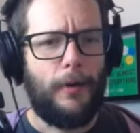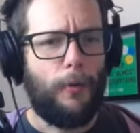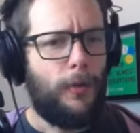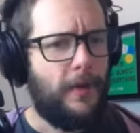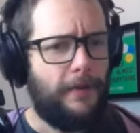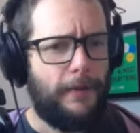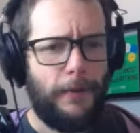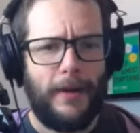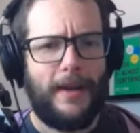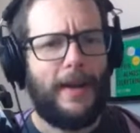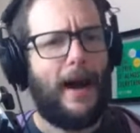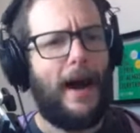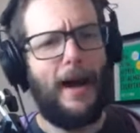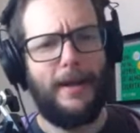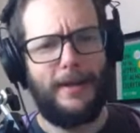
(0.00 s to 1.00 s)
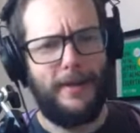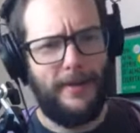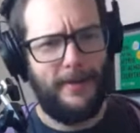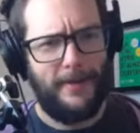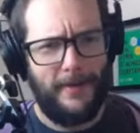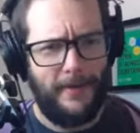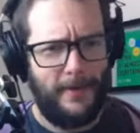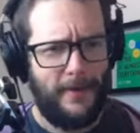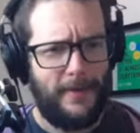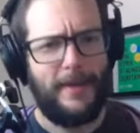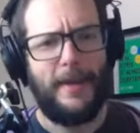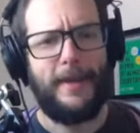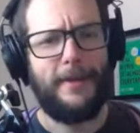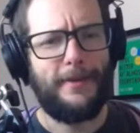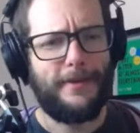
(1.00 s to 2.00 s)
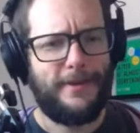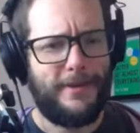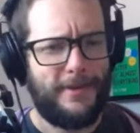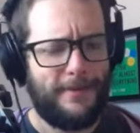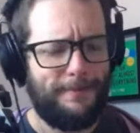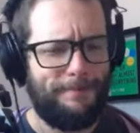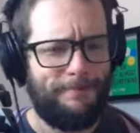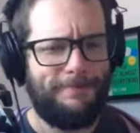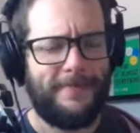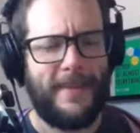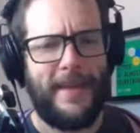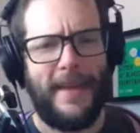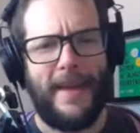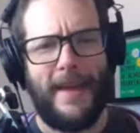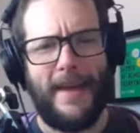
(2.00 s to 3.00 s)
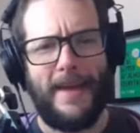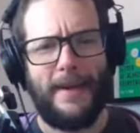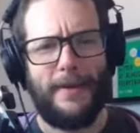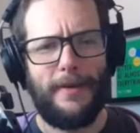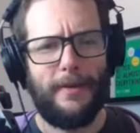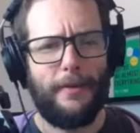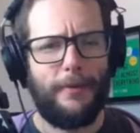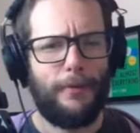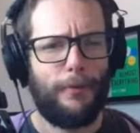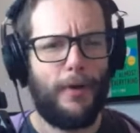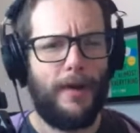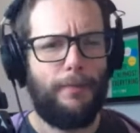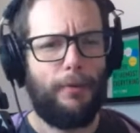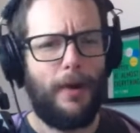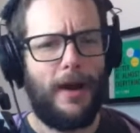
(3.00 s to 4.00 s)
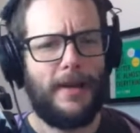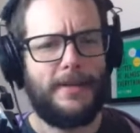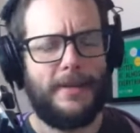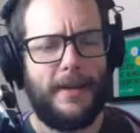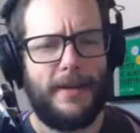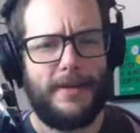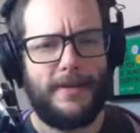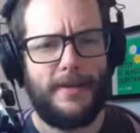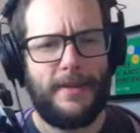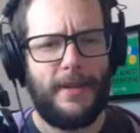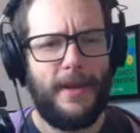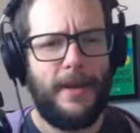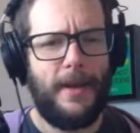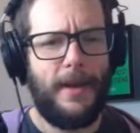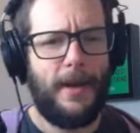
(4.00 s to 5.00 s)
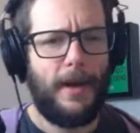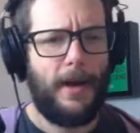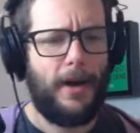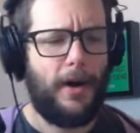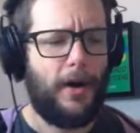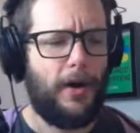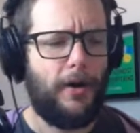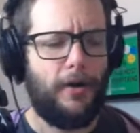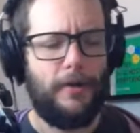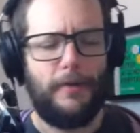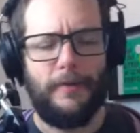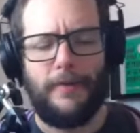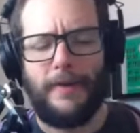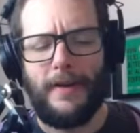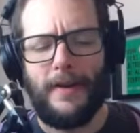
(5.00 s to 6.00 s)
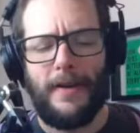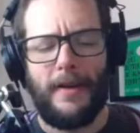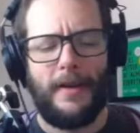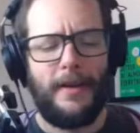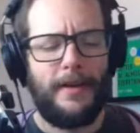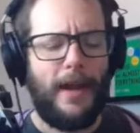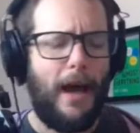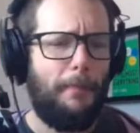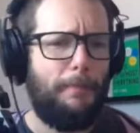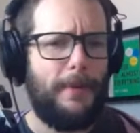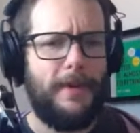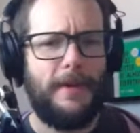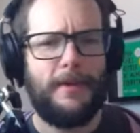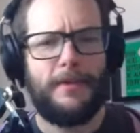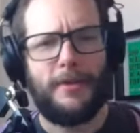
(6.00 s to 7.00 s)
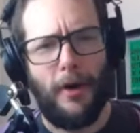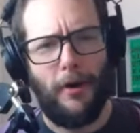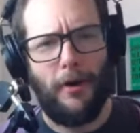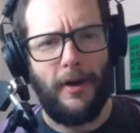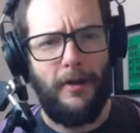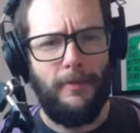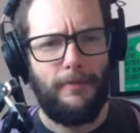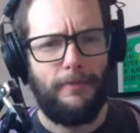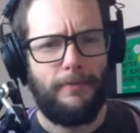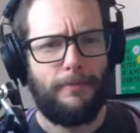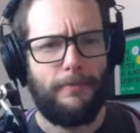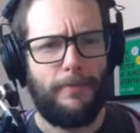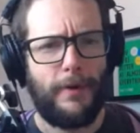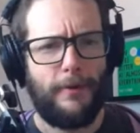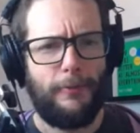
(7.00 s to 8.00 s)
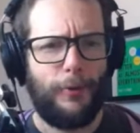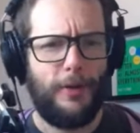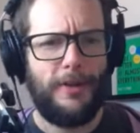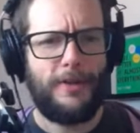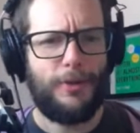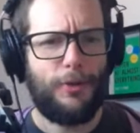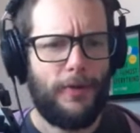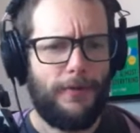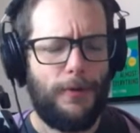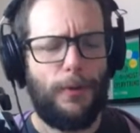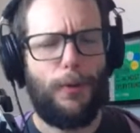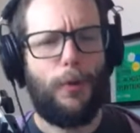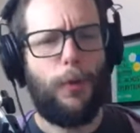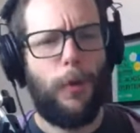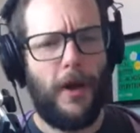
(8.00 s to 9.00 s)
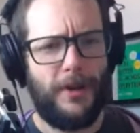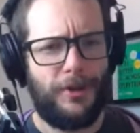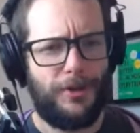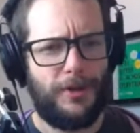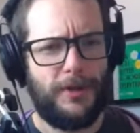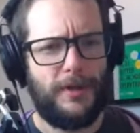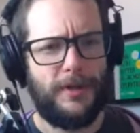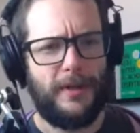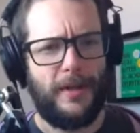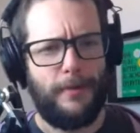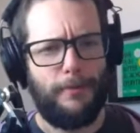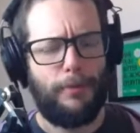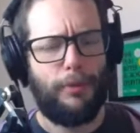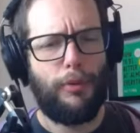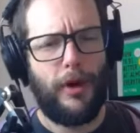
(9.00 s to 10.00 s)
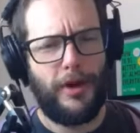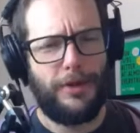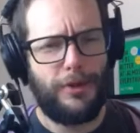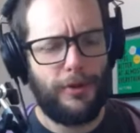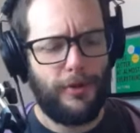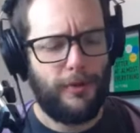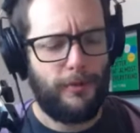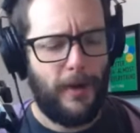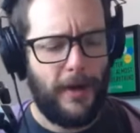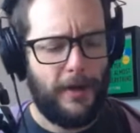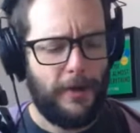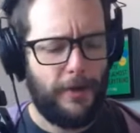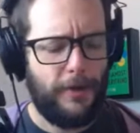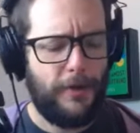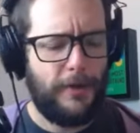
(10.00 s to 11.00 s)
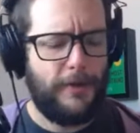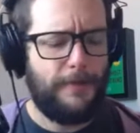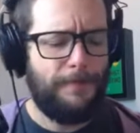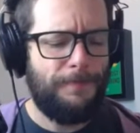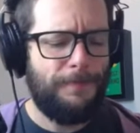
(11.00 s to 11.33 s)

we forgot things. And through a process of not being taught, but really sort of questioned and pressured by a good